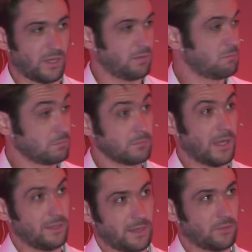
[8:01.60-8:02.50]
inch,
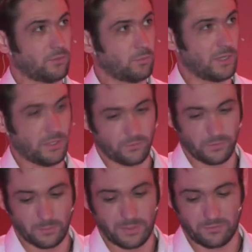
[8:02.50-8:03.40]
and down to 1 inch for
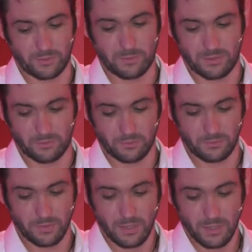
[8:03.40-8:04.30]
domestic meters,
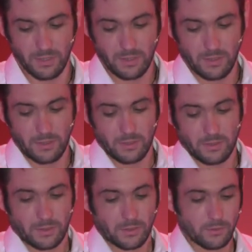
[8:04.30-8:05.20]

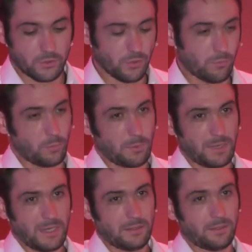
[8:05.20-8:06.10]
the joint will be
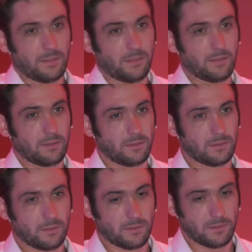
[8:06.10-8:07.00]
made,
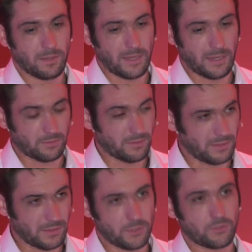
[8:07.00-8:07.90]
an
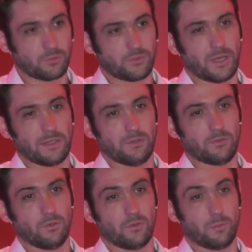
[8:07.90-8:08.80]
initial tightening
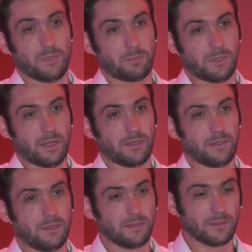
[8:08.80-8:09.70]
torque will be applied.
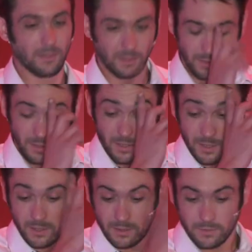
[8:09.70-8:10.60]

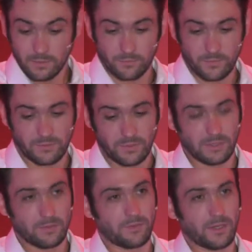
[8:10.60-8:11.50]
The fitting
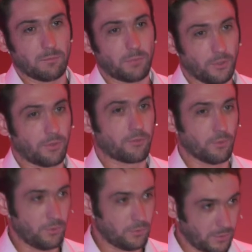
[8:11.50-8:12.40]
is then put
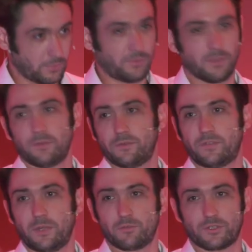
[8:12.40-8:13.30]
through a series of
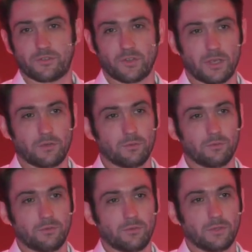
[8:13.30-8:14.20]
temperature
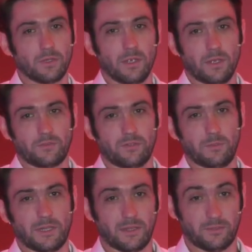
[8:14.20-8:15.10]
cycles,
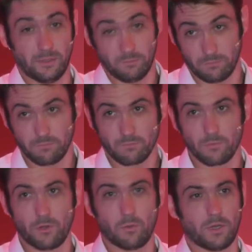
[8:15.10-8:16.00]
simulating
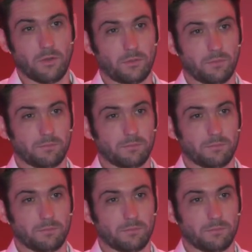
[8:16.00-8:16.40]
real-world